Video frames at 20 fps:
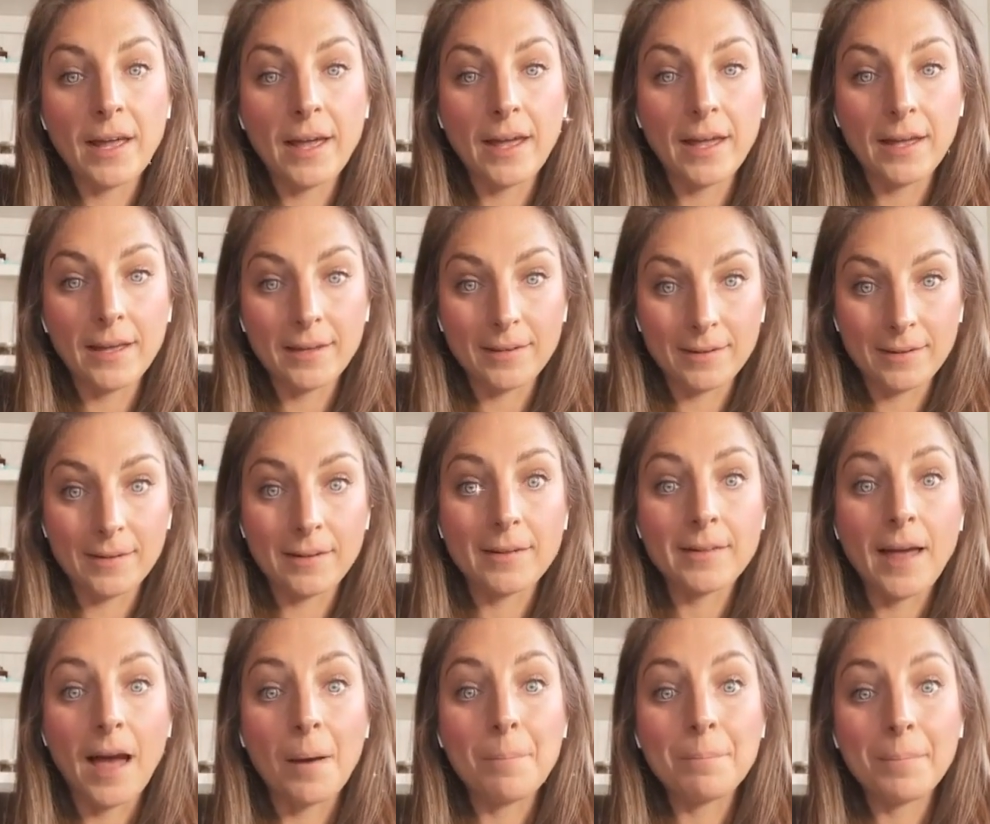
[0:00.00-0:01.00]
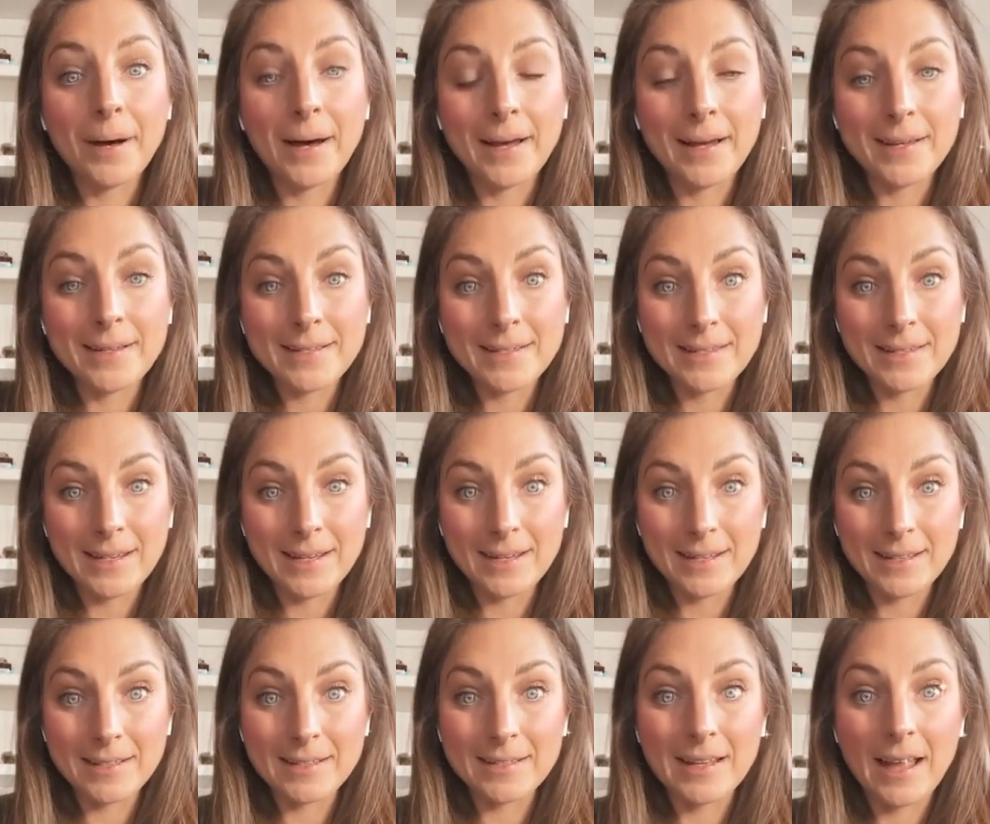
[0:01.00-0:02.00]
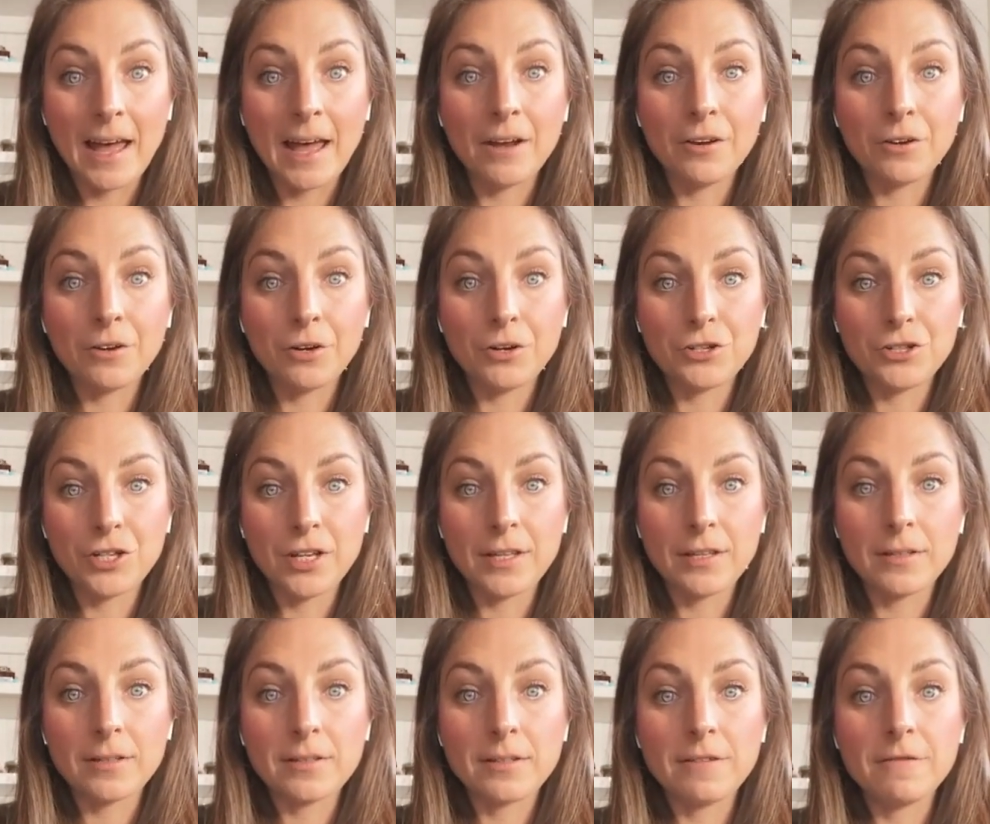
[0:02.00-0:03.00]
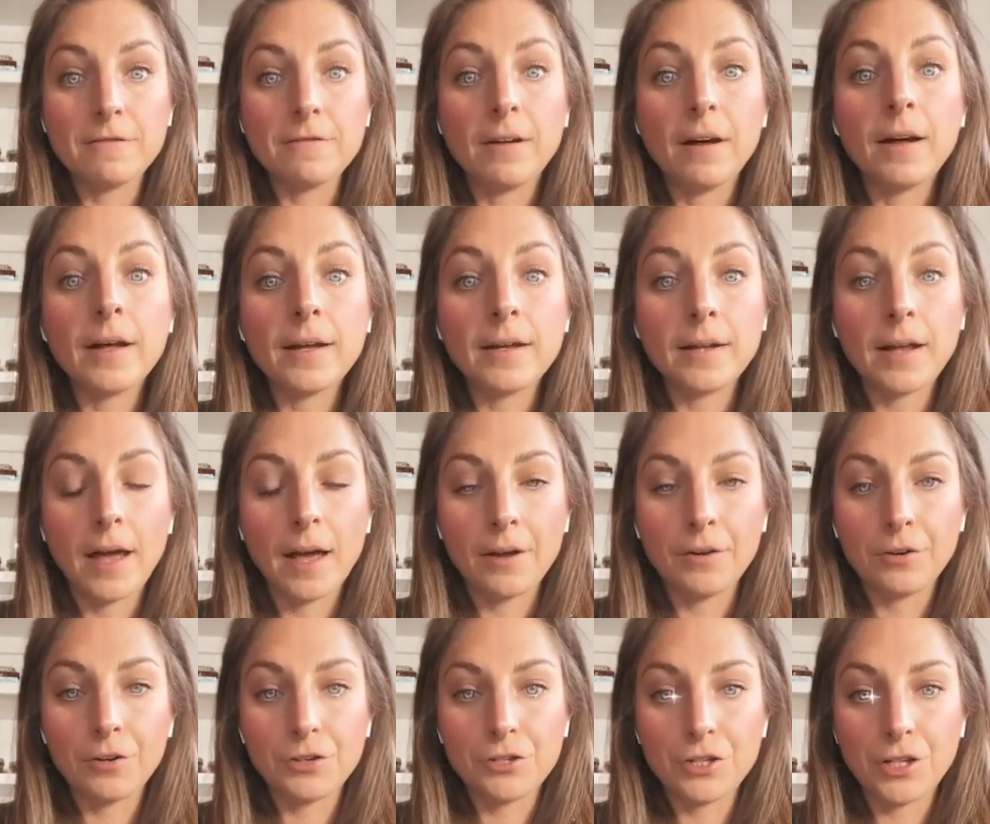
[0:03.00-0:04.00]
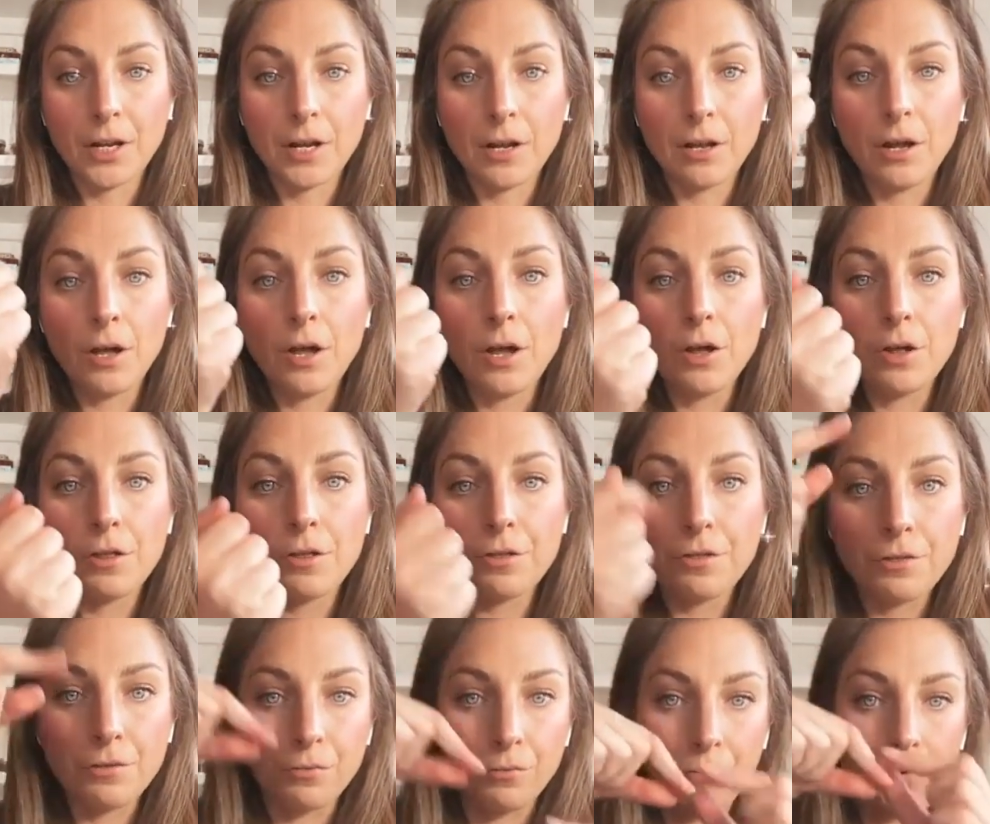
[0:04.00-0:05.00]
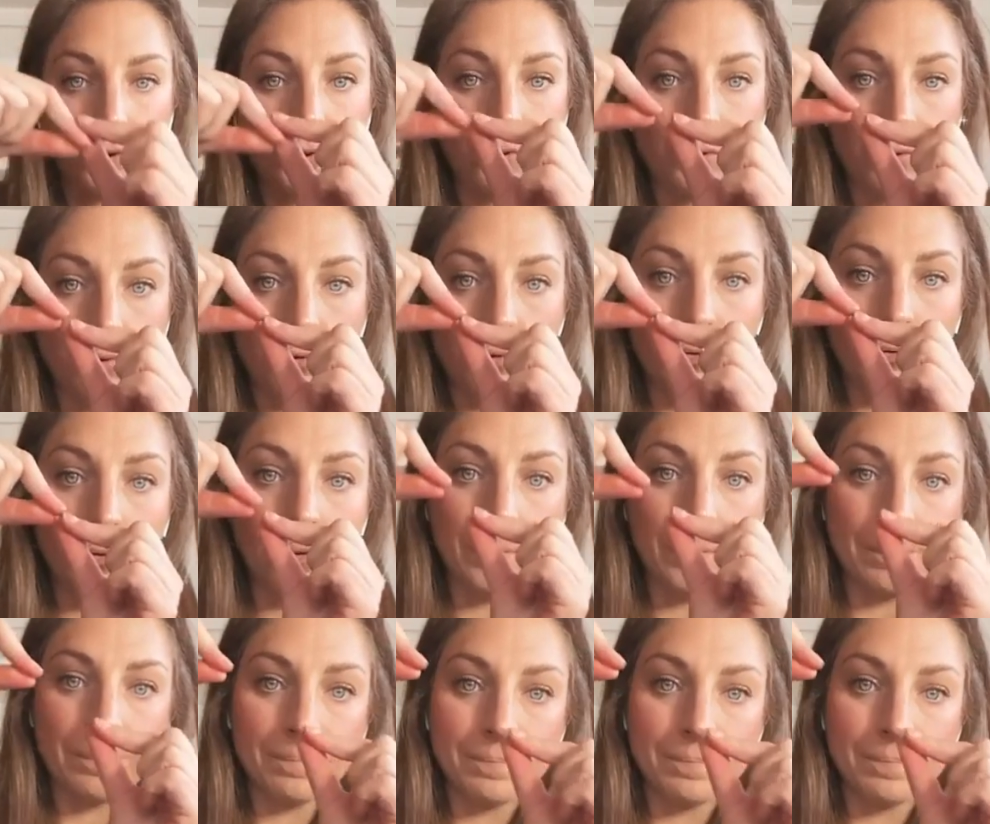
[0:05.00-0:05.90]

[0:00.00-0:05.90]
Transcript: in that Pisces energy, the divine energy, through